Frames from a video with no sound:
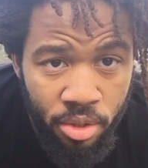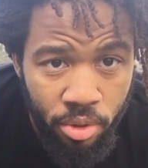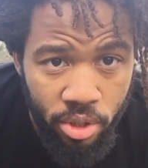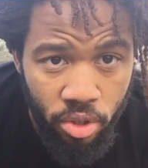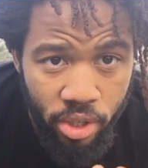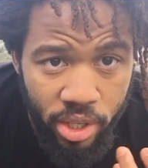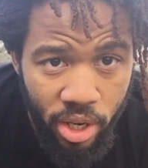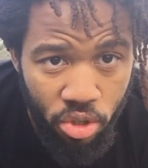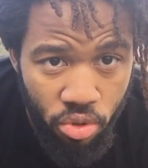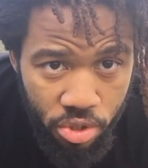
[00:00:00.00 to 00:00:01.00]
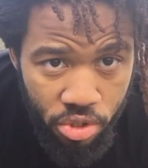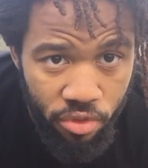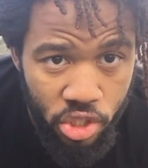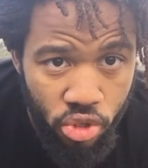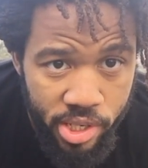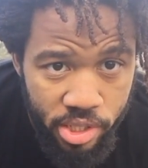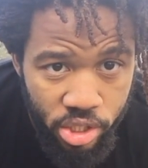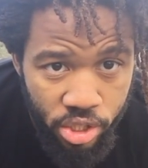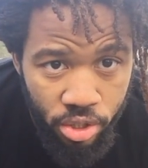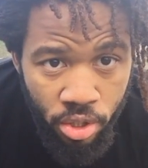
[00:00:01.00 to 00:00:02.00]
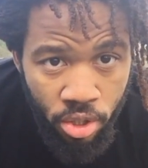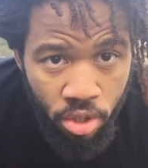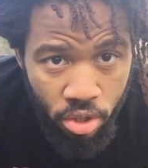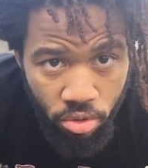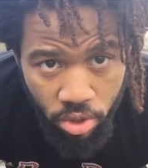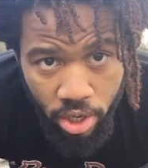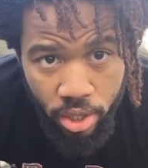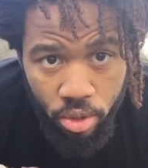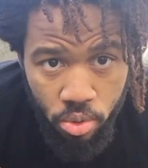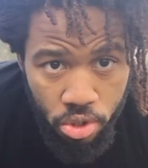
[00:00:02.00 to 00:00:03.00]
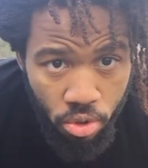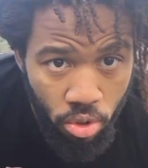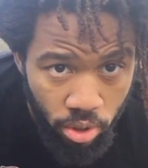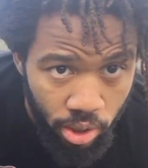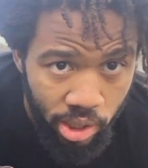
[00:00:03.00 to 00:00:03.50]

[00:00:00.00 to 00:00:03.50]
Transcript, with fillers: we're going to look at that crossover transition on the right and also on our